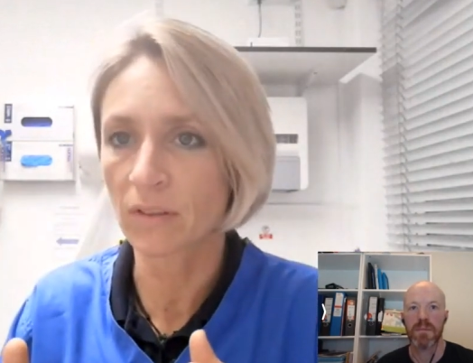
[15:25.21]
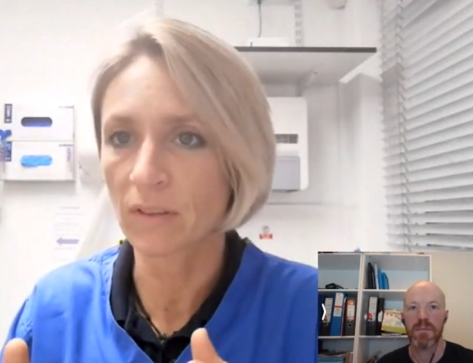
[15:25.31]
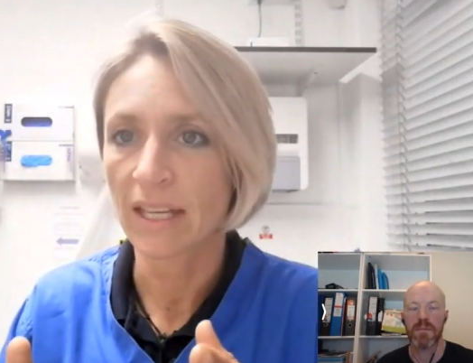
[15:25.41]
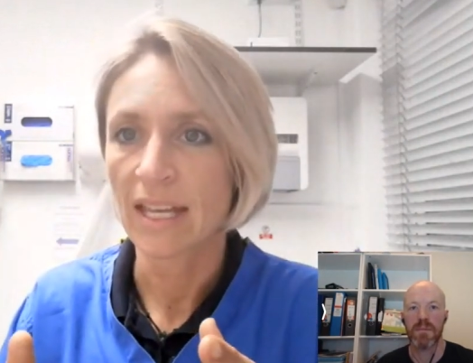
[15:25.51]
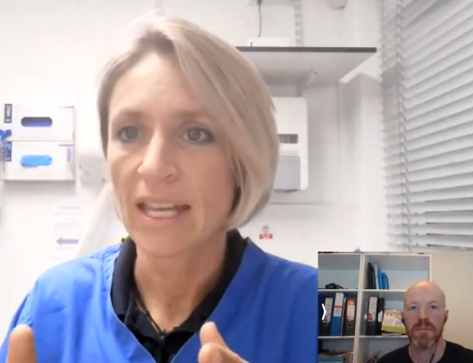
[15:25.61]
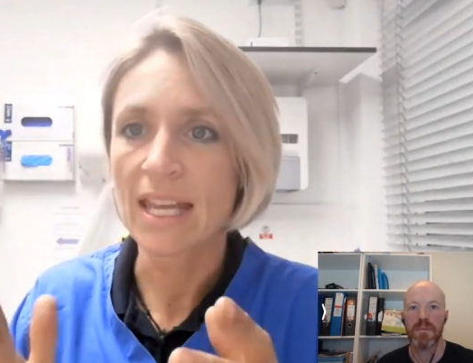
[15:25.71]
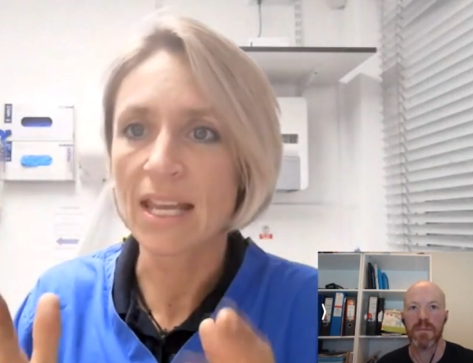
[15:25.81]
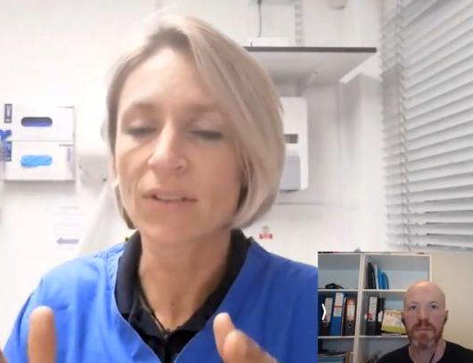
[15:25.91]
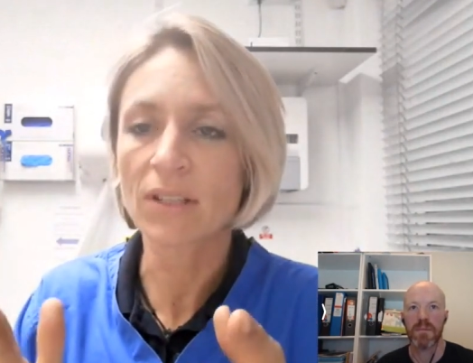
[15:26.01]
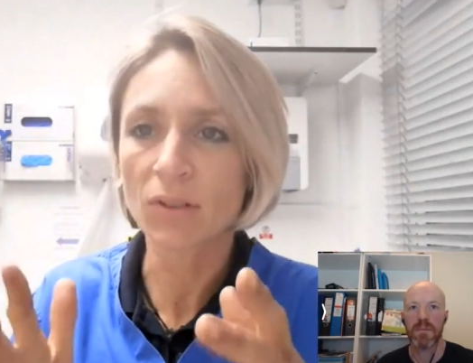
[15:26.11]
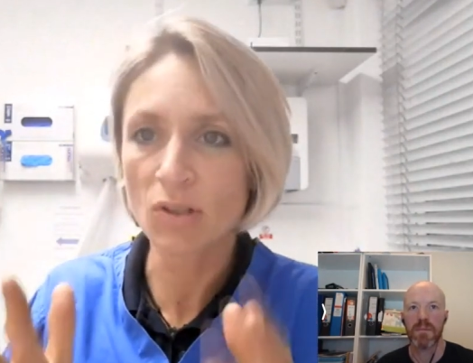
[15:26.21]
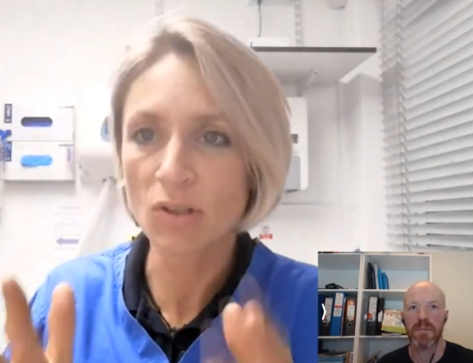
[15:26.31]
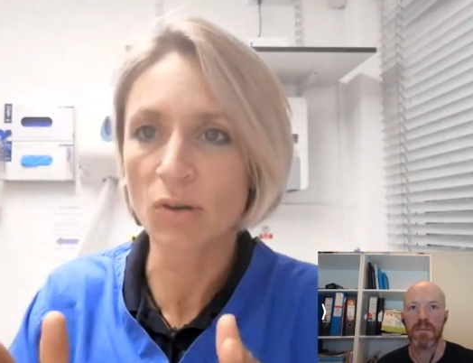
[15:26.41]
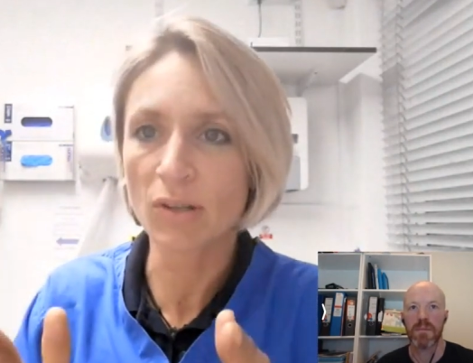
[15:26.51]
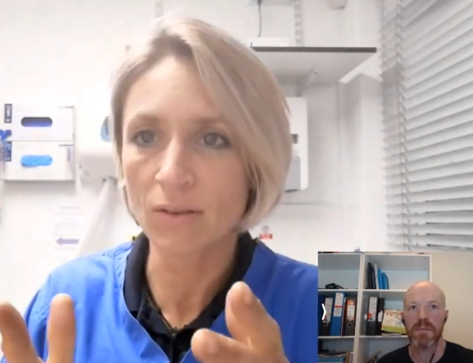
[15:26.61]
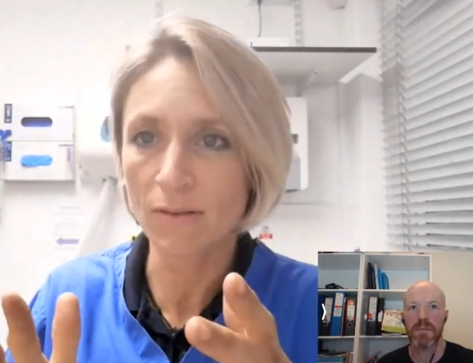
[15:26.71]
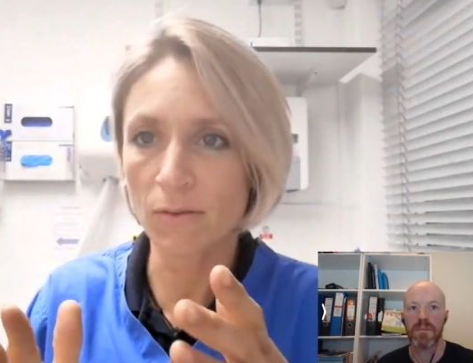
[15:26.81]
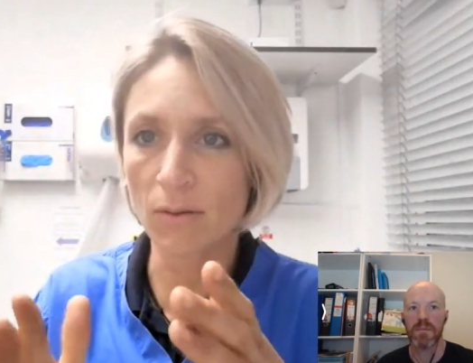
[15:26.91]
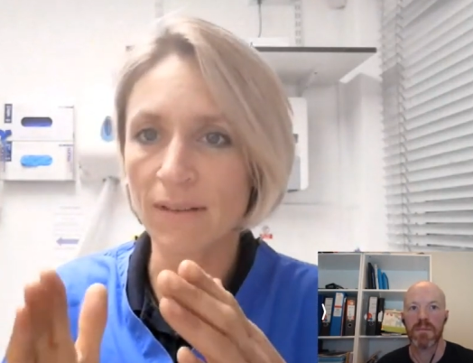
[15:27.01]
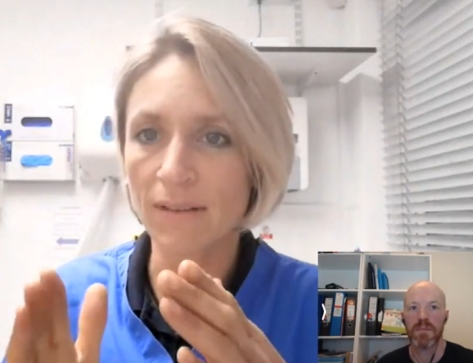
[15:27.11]
Speaker 1: mm Even if your dog is not
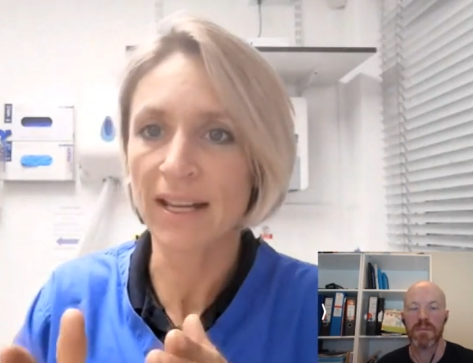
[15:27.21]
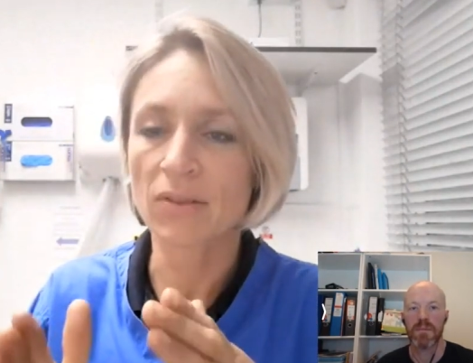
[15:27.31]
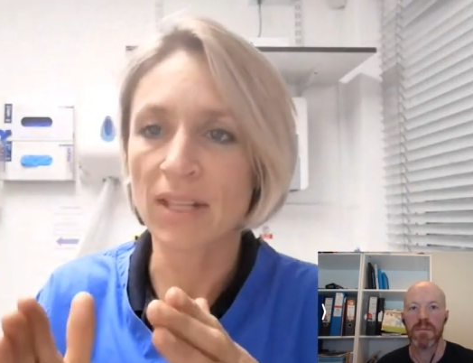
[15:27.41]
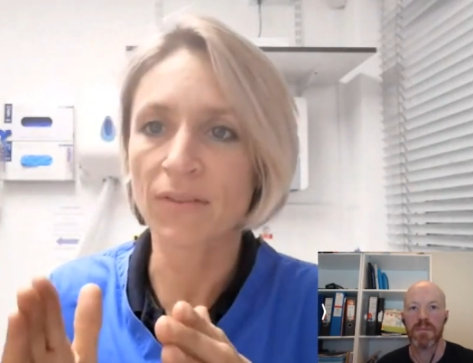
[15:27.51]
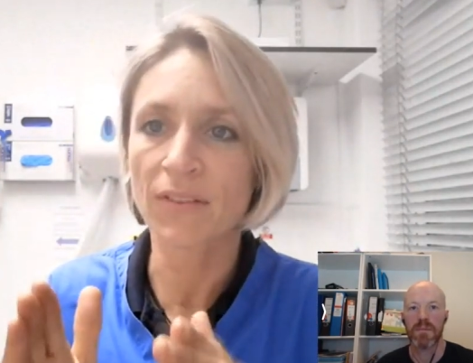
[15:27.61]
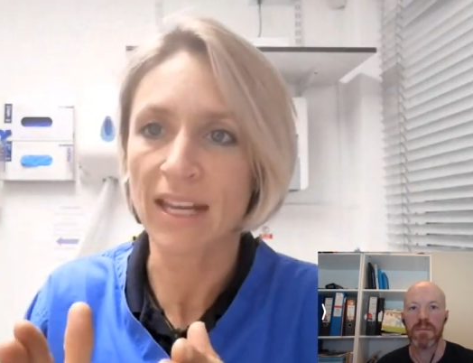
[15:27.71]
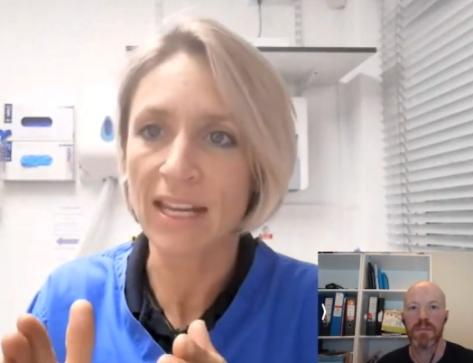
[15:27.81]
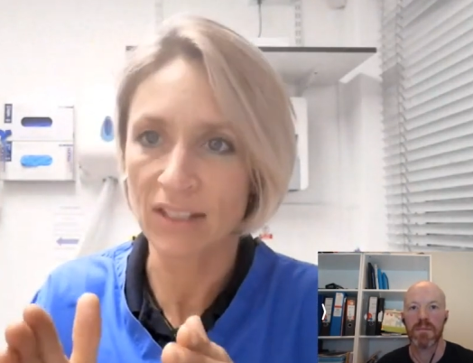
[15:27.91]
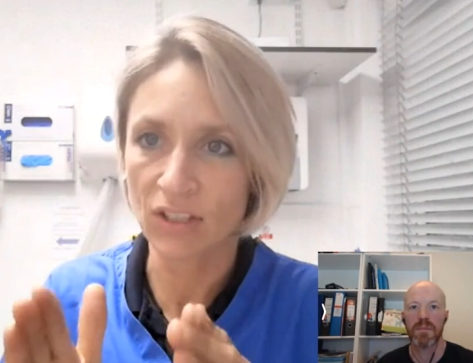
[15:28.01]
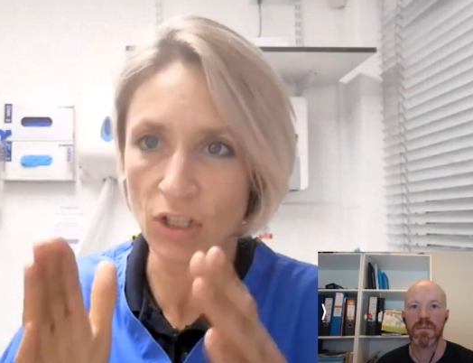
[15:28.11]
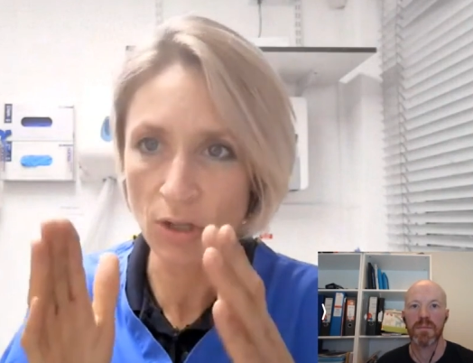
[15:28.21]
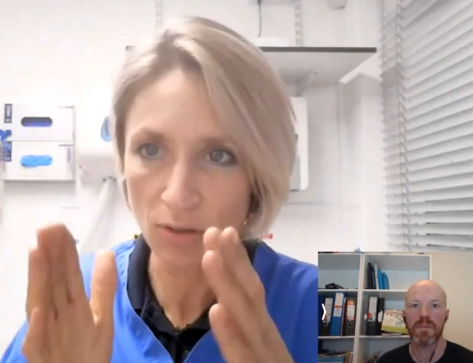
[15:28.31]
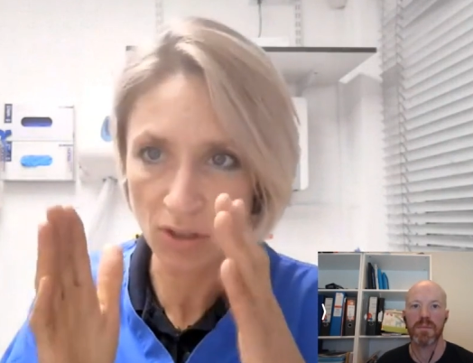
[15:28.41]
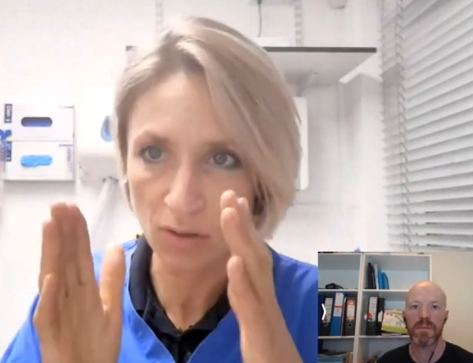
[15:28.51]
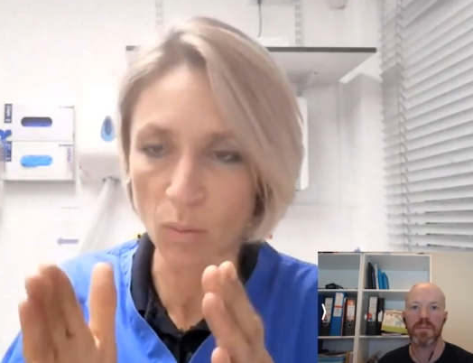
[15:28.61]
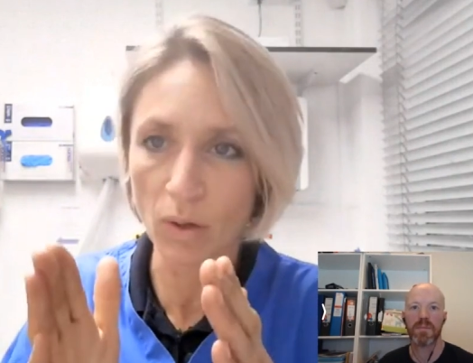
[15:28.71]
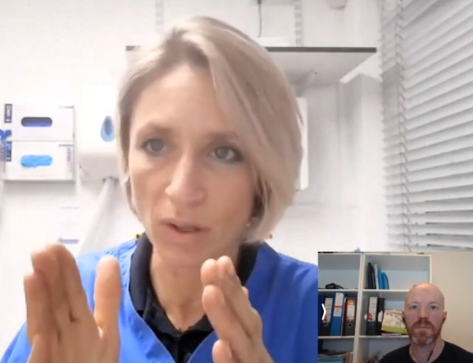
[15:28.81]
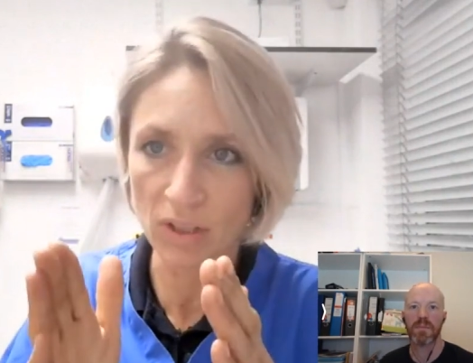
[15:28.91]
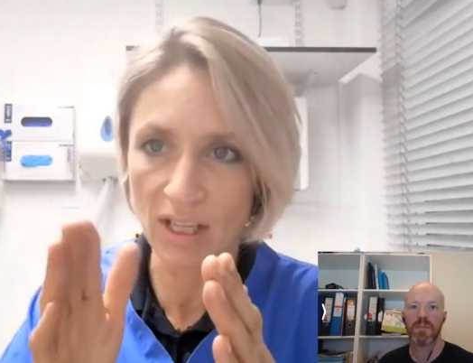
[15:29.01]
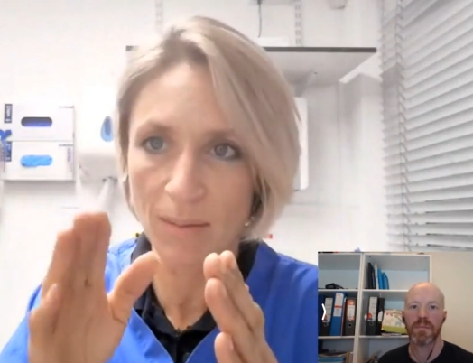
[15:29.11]
falling flat on their face, you mm just
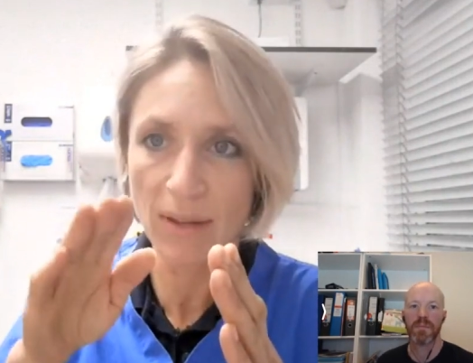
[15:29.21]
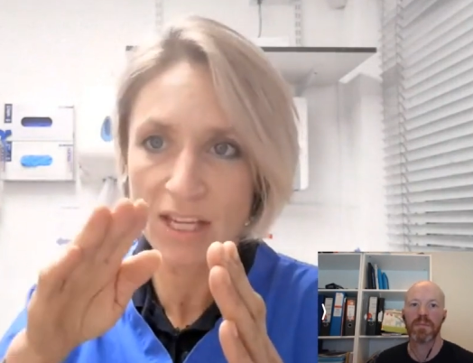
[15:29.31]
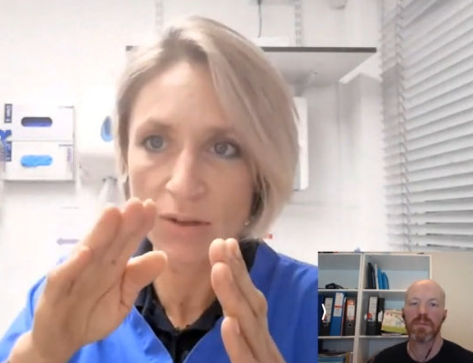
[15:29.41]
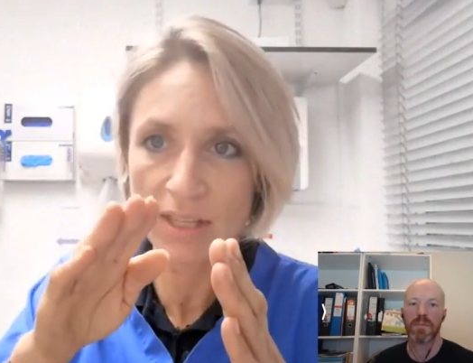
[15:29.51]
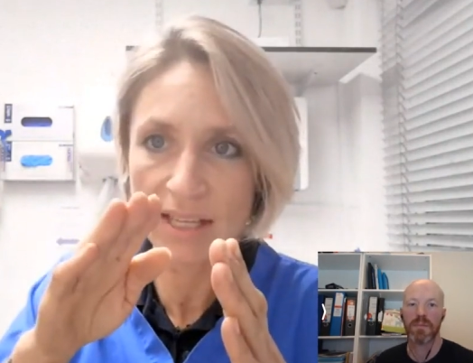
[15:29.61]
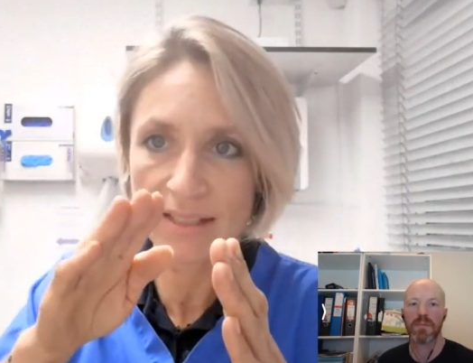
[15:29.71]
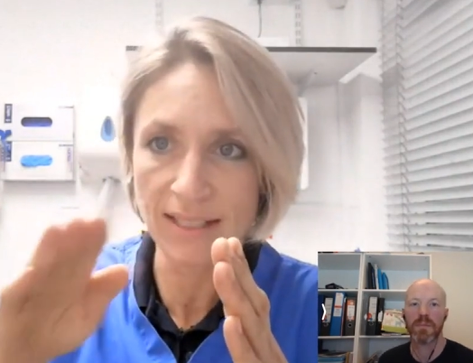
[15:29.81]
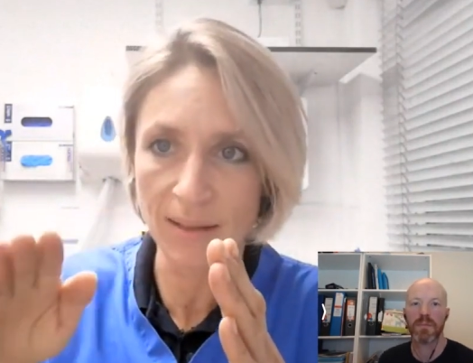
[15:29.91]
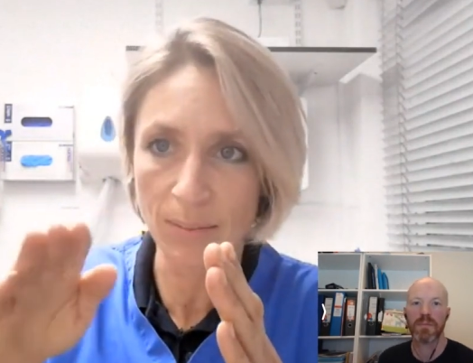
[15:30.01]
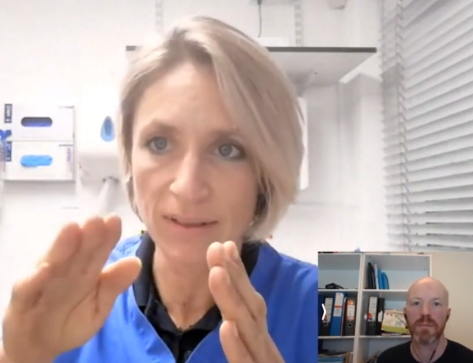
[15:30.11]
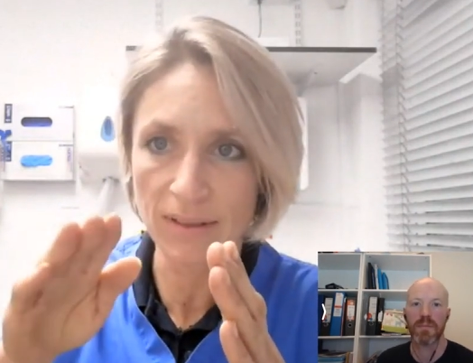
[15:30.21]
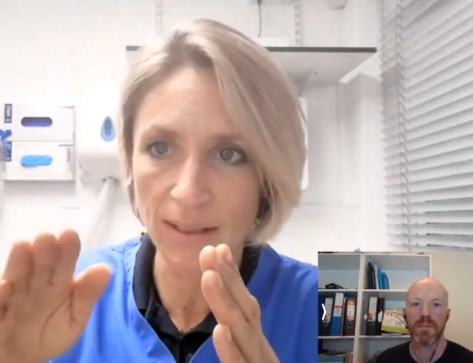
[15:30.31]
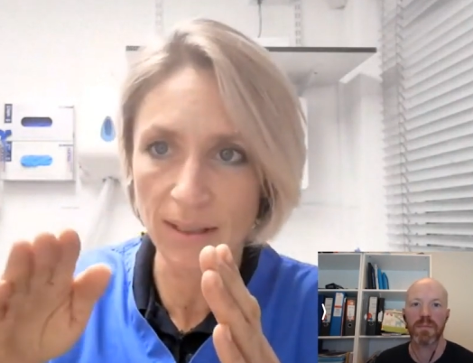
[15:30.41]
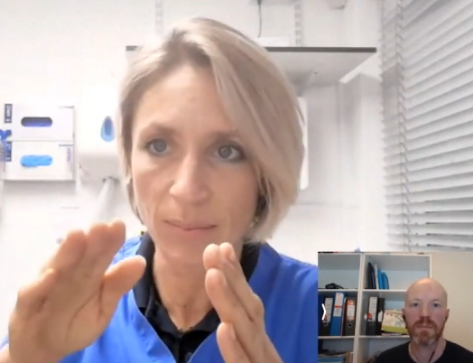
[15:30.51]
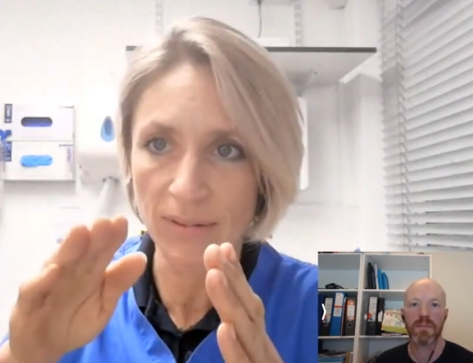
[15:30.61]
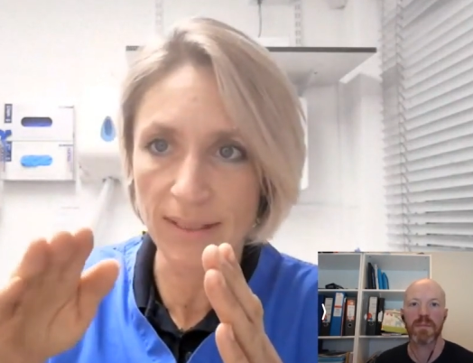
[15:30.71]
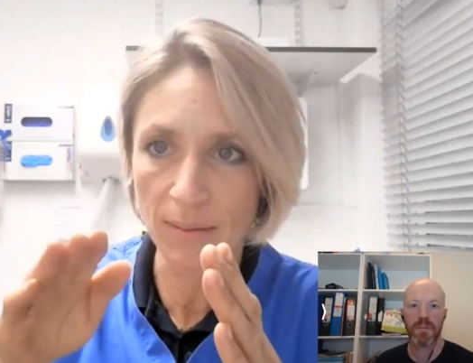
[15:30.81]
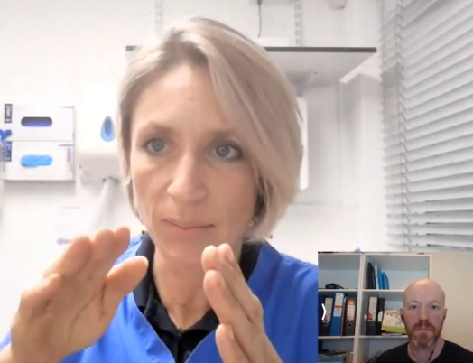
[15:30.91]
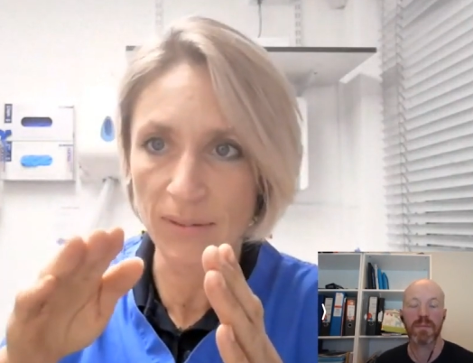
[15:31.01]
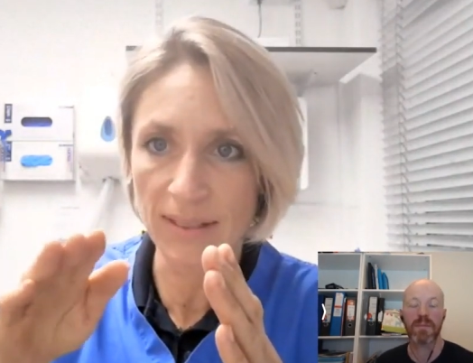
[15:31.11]
watch and I bet you they slip, slip, slip,